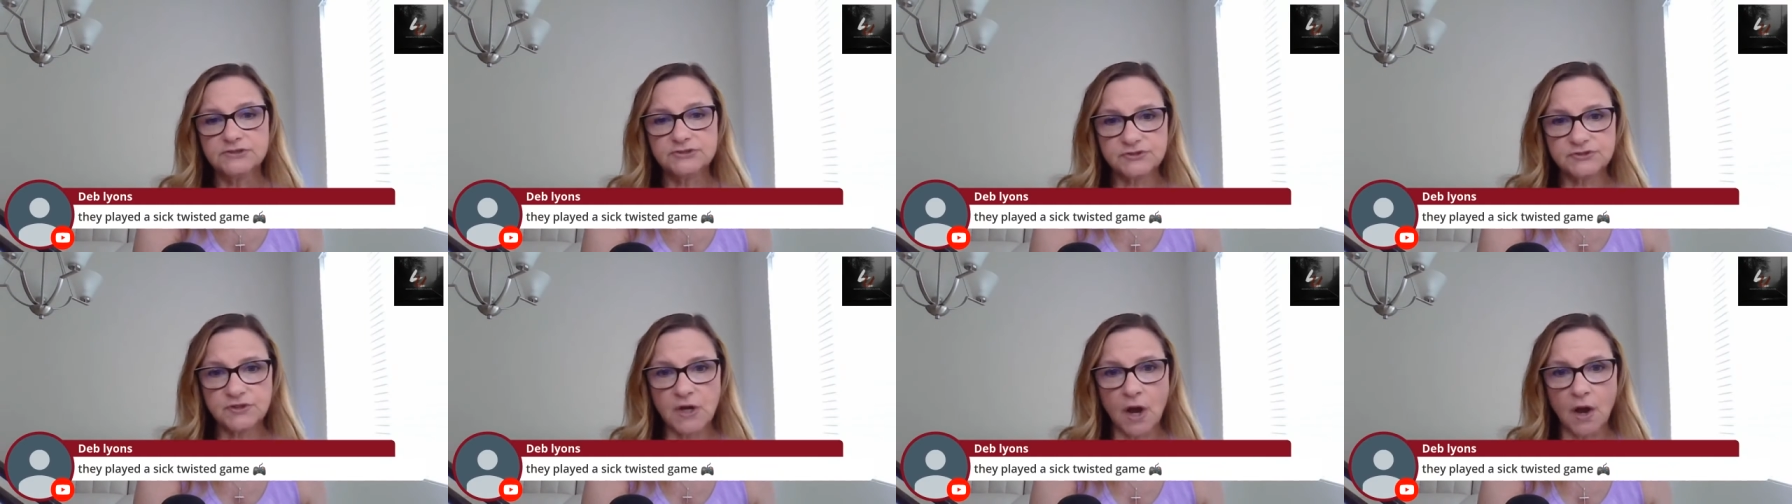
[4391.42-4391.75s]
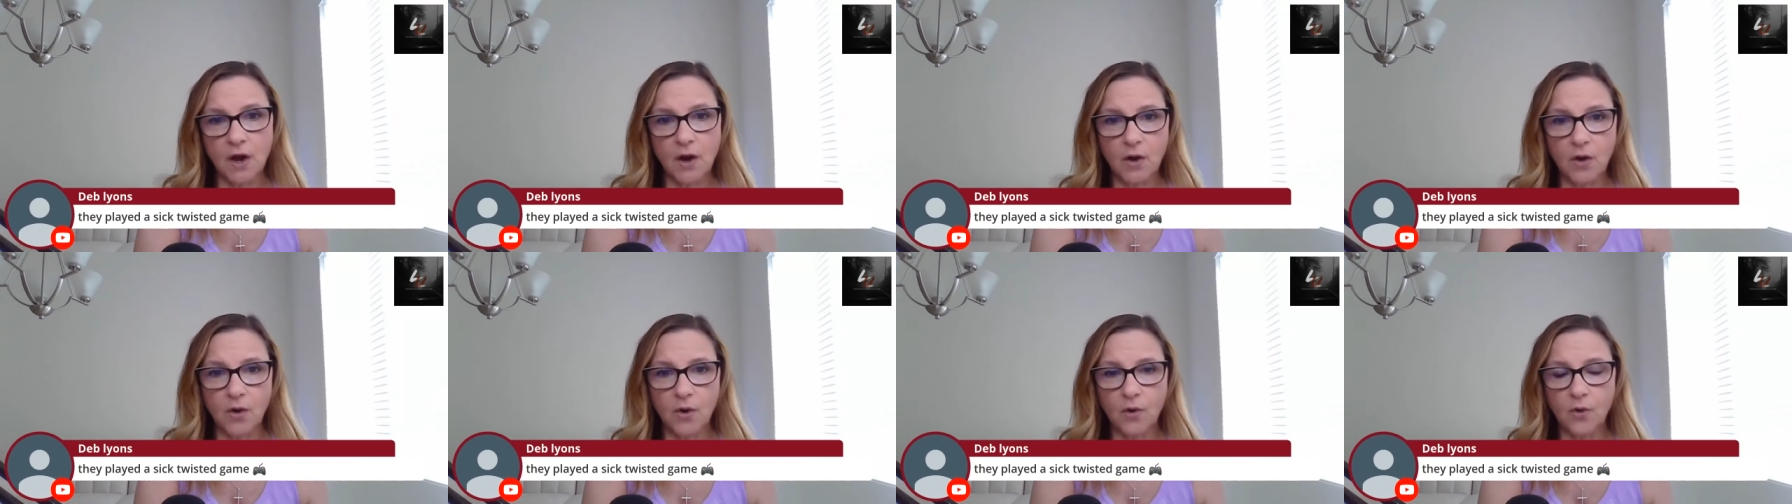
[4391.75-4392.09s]

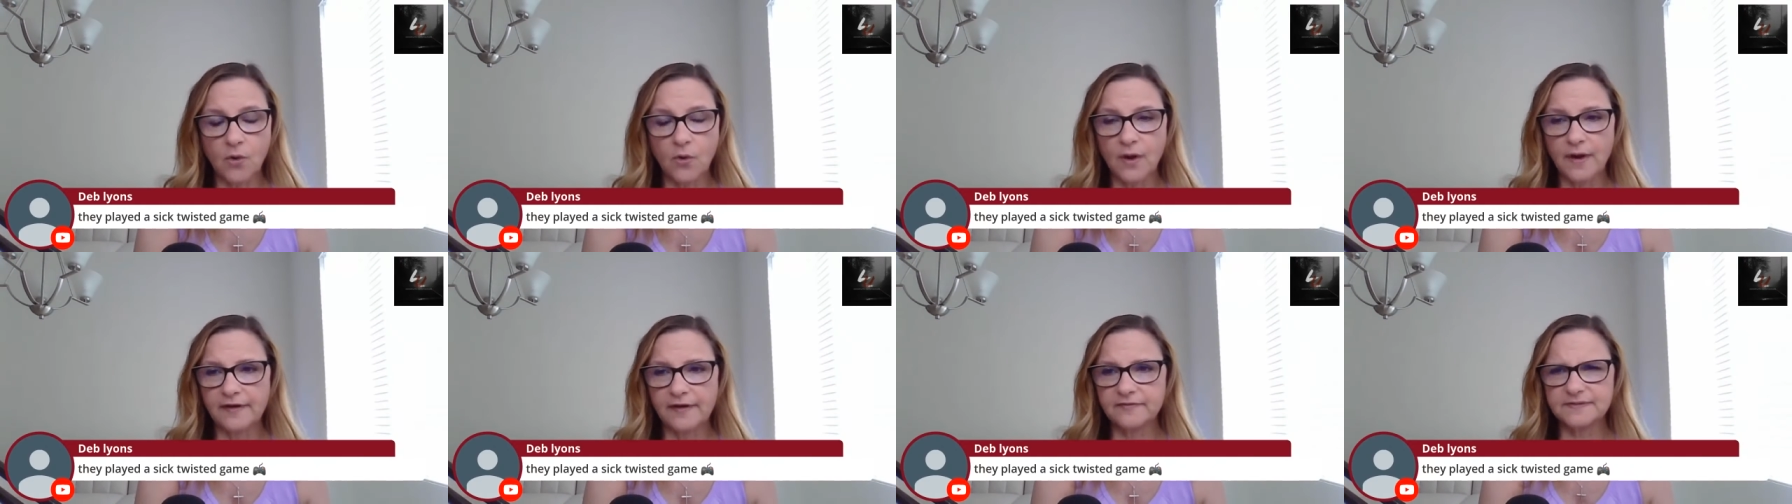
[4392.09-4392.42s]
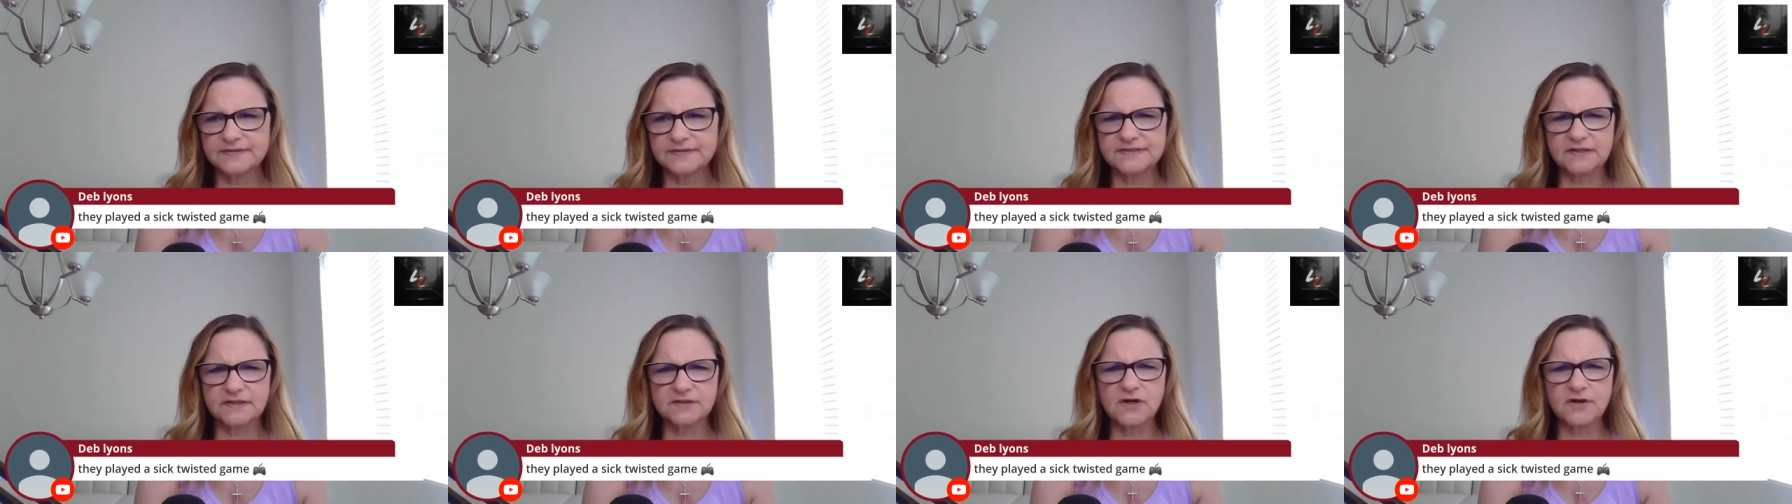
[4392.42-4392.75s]
So
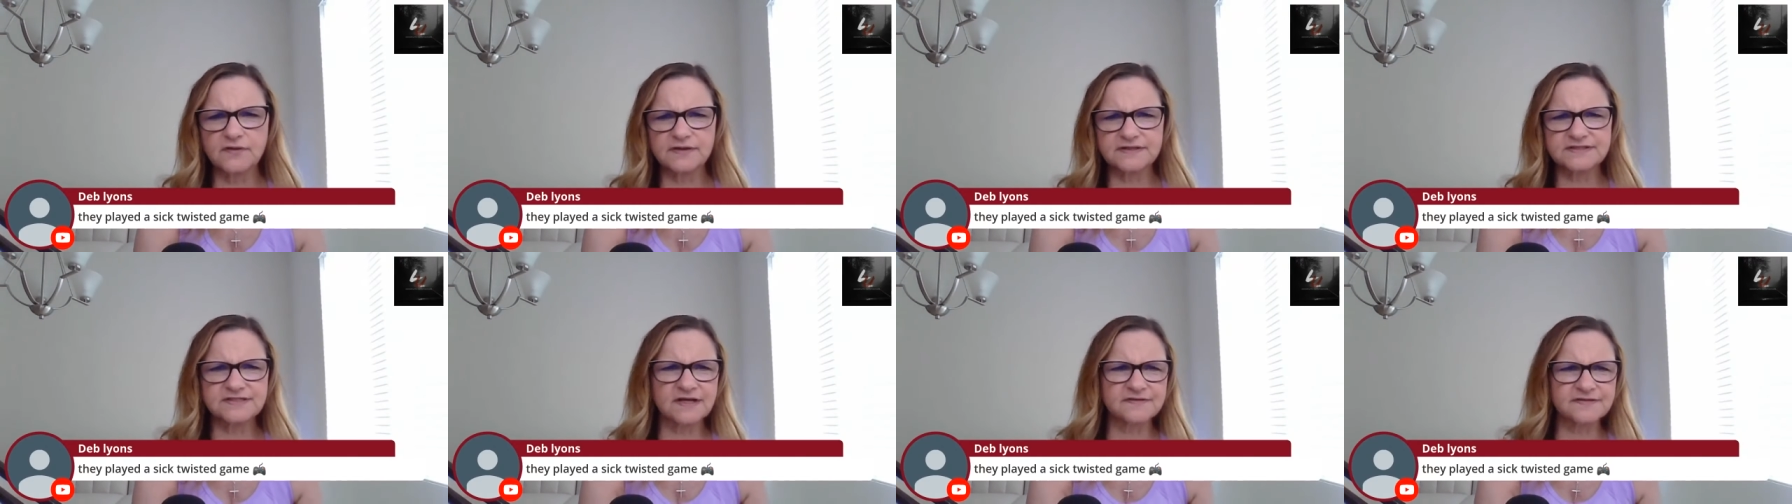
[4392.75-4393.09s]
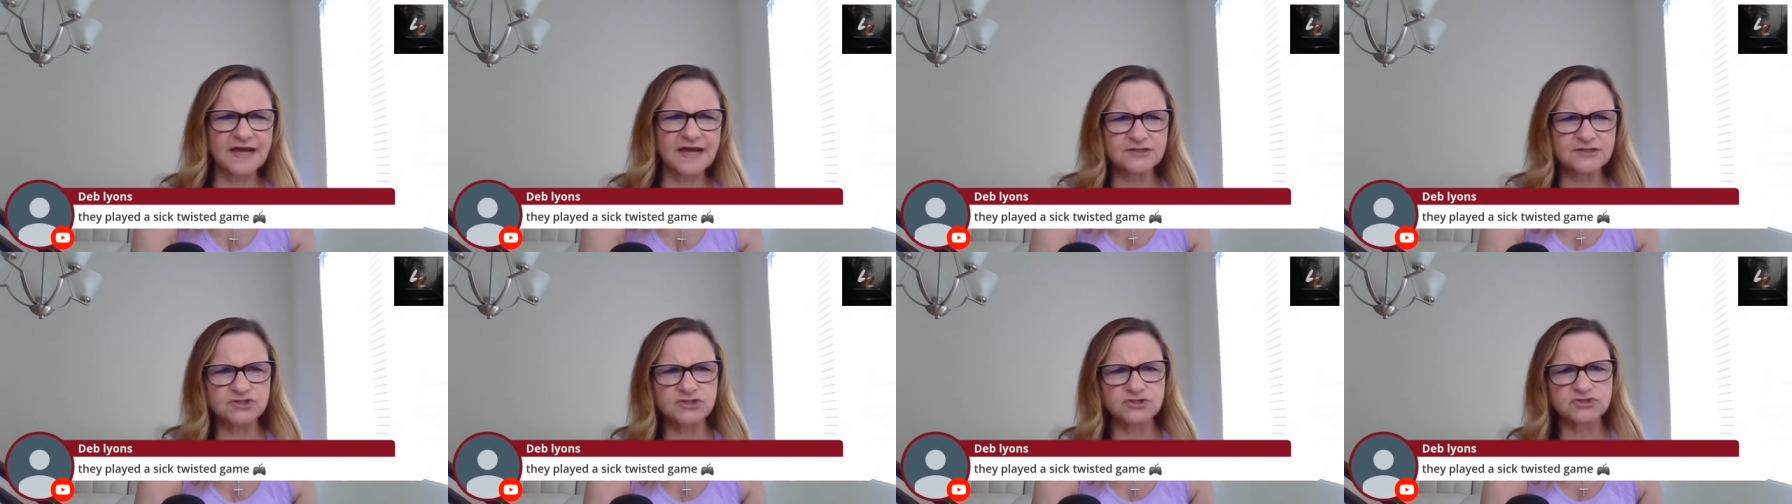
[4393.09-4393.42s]
everybody's like, no, it's
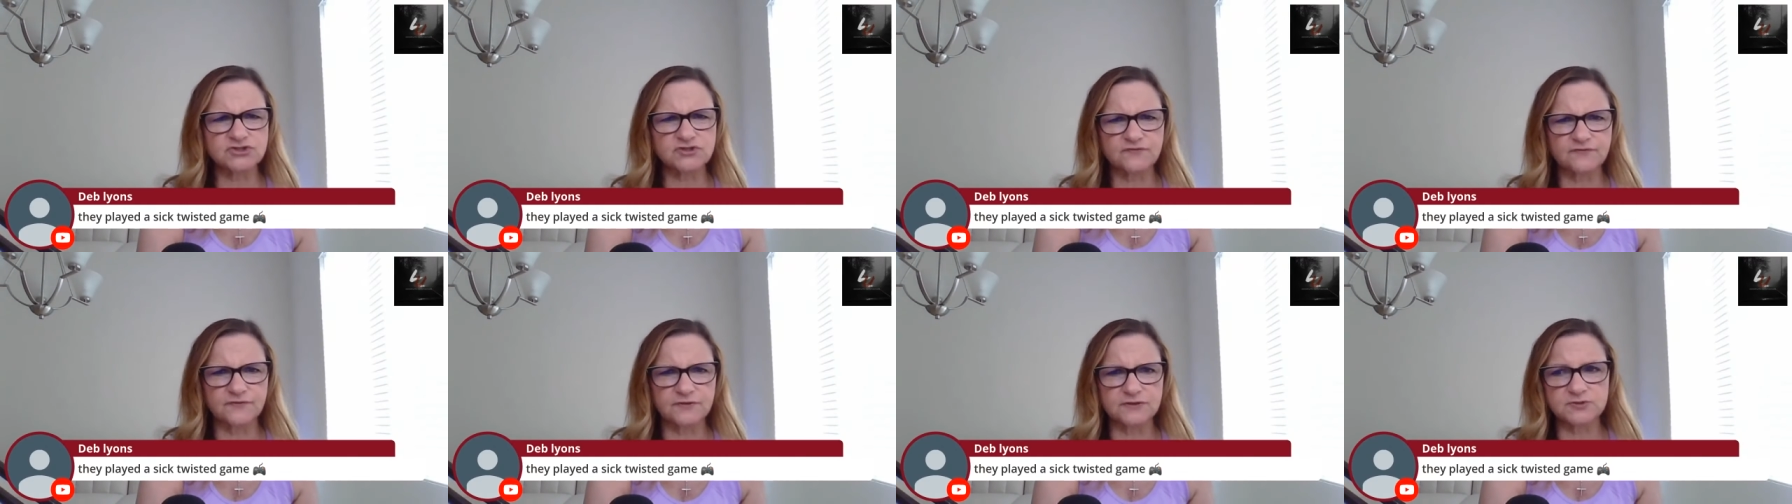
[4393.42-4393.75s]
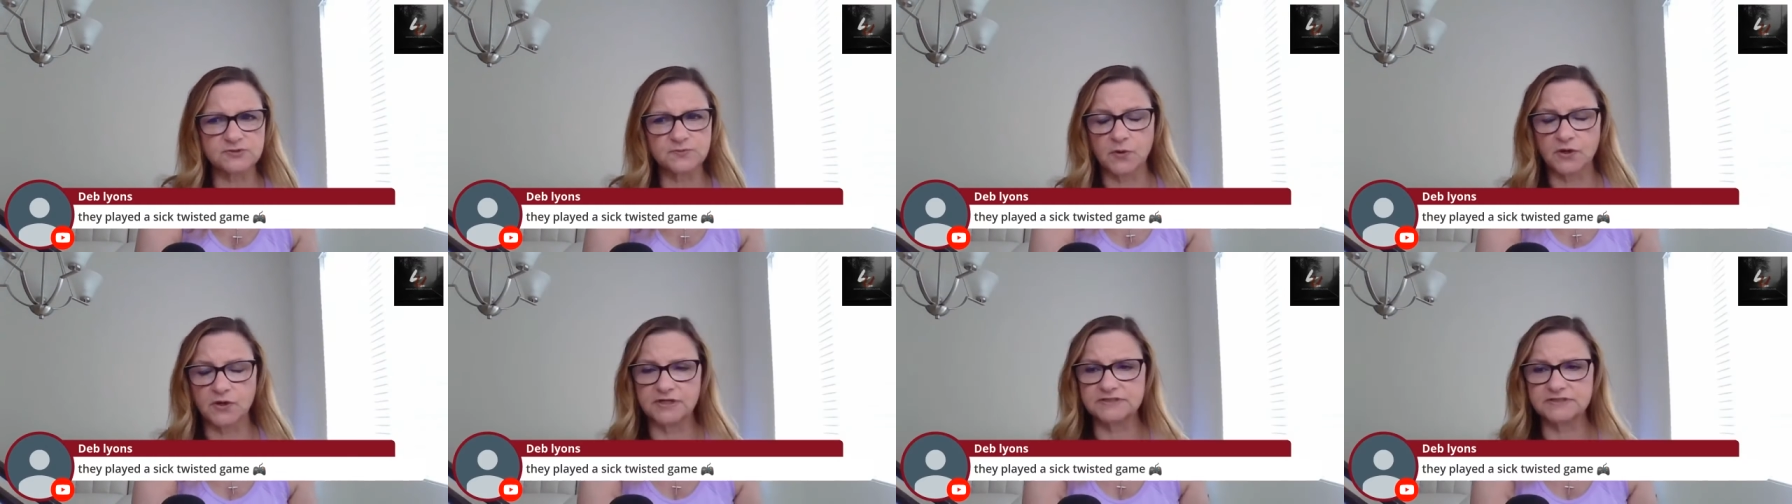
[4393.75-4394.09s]
not that Church of the
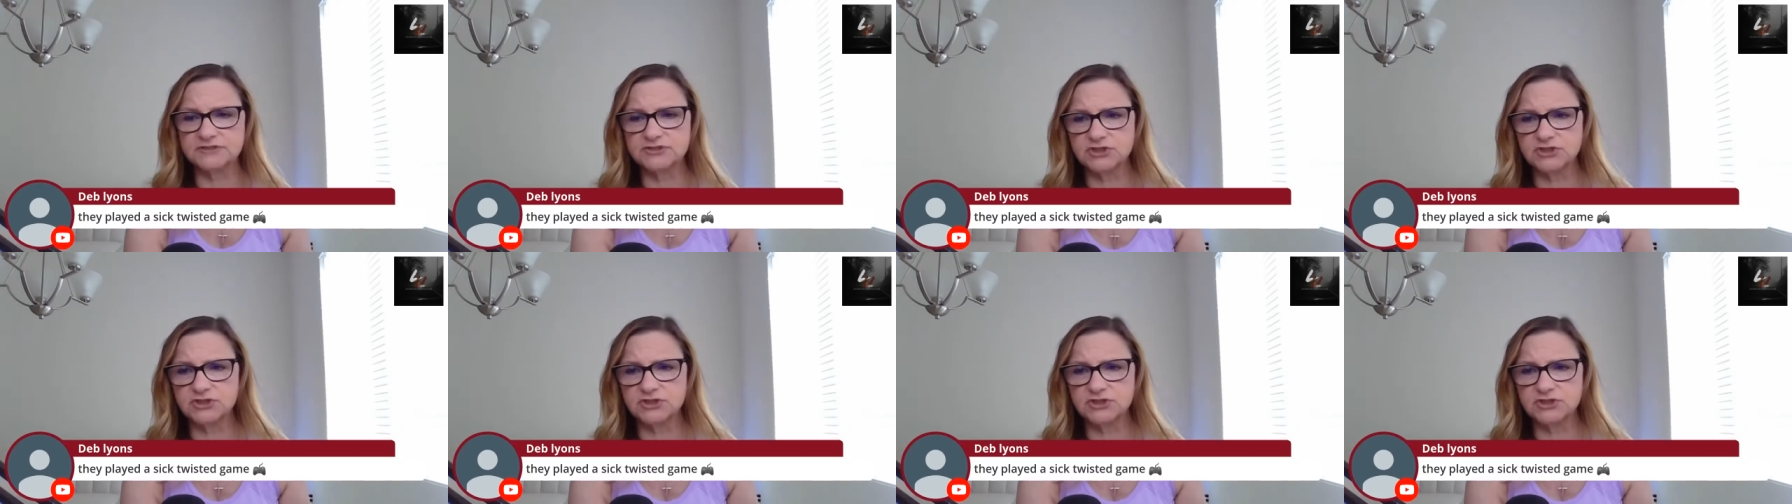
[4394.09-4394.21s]
Firstborn.